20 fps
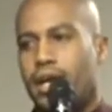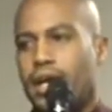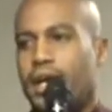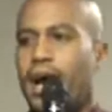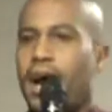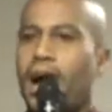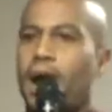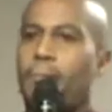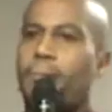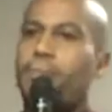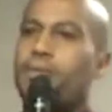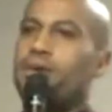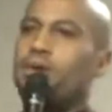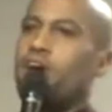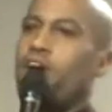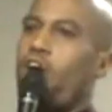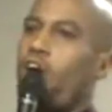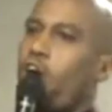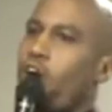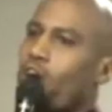God
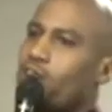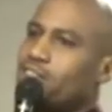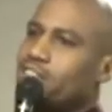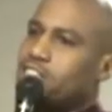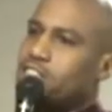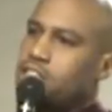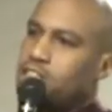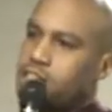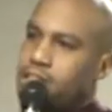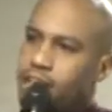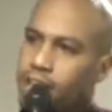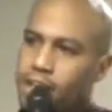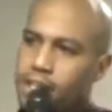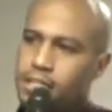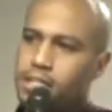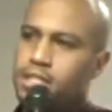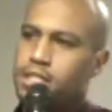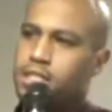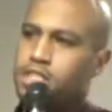put all these tests,